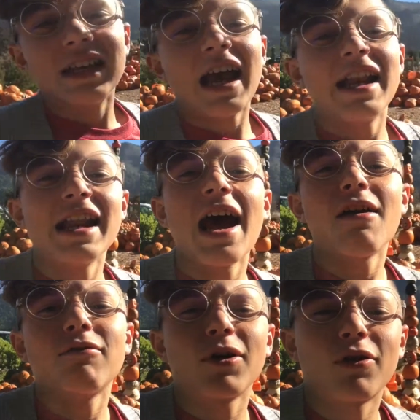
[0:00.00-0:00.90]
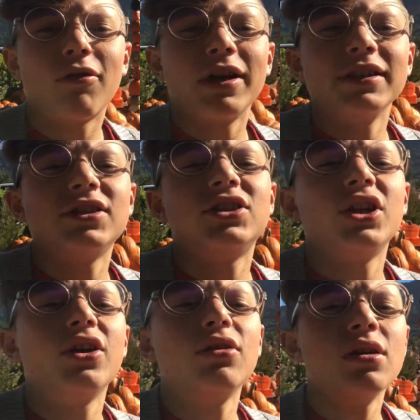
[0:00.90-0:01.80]
And now we're going
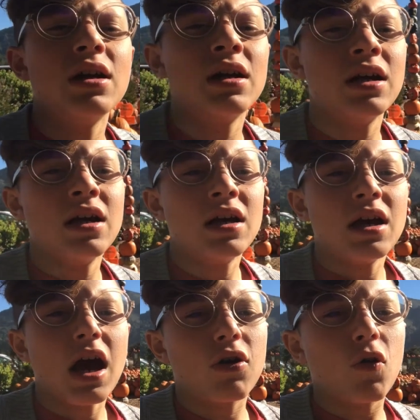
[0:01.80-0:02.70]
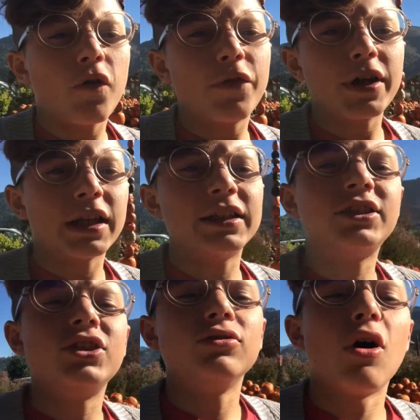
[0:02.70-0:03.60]
to a cool fair that you
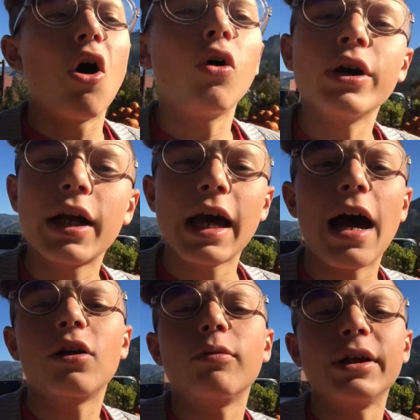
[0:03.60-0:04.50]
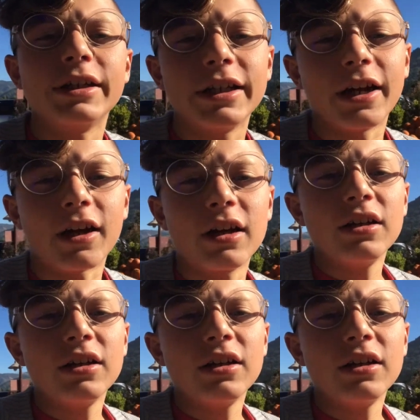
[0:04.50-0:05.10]
do only on Halloween here.